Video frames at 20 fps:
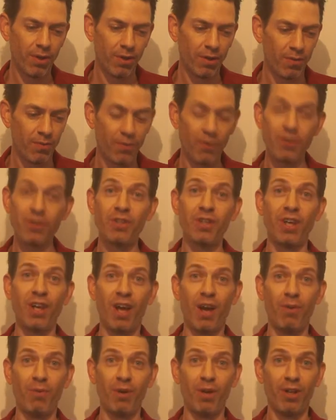the first thing
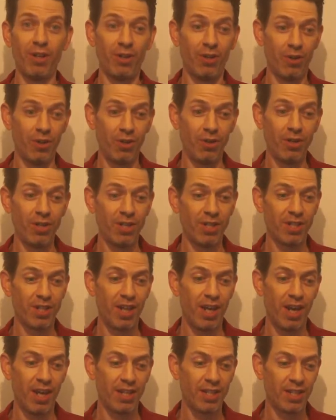I learned is
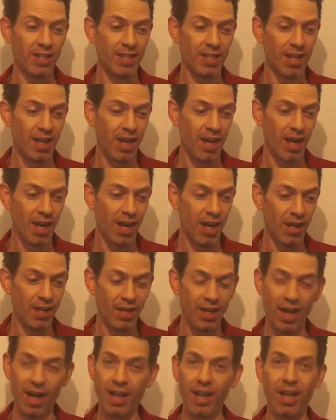that you
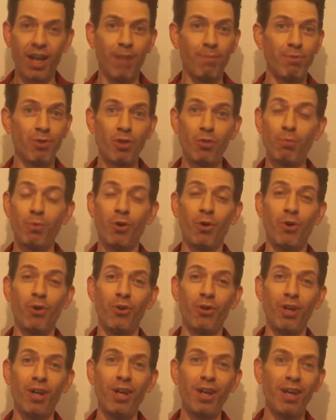got to get up super
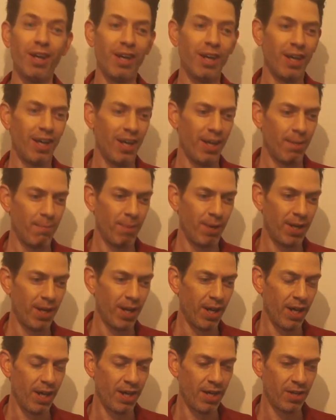early,
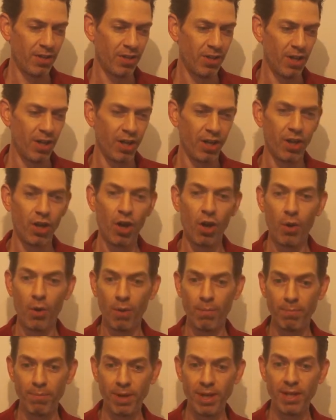because you're going to go
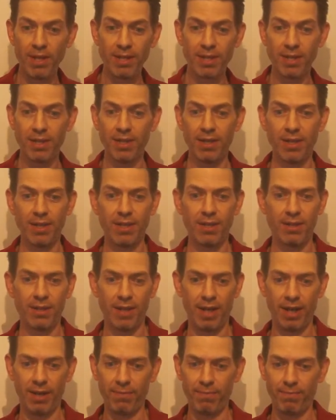and meet
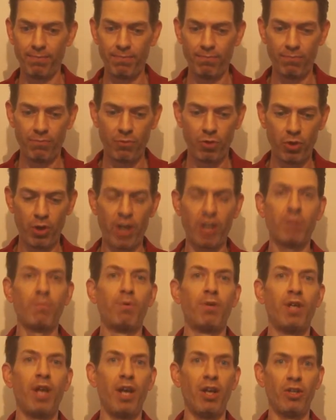like
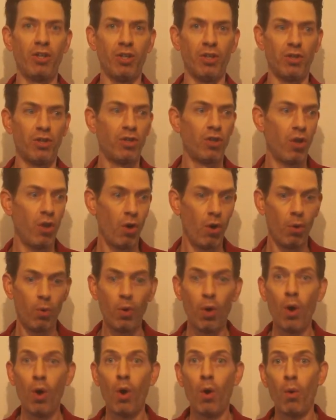transportation. So
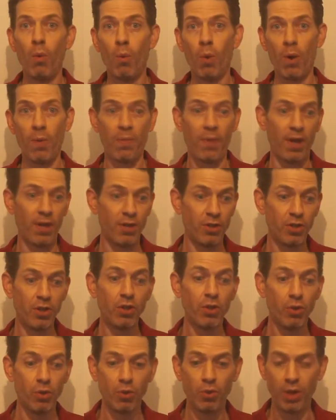what they
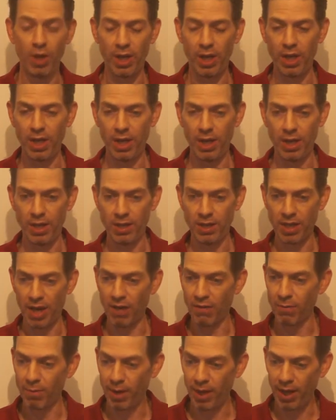do is
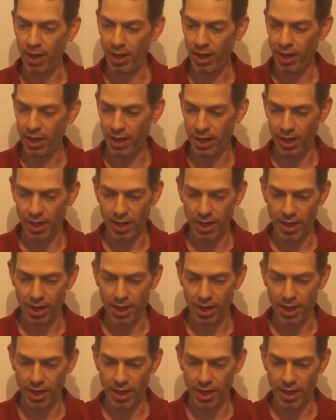everybody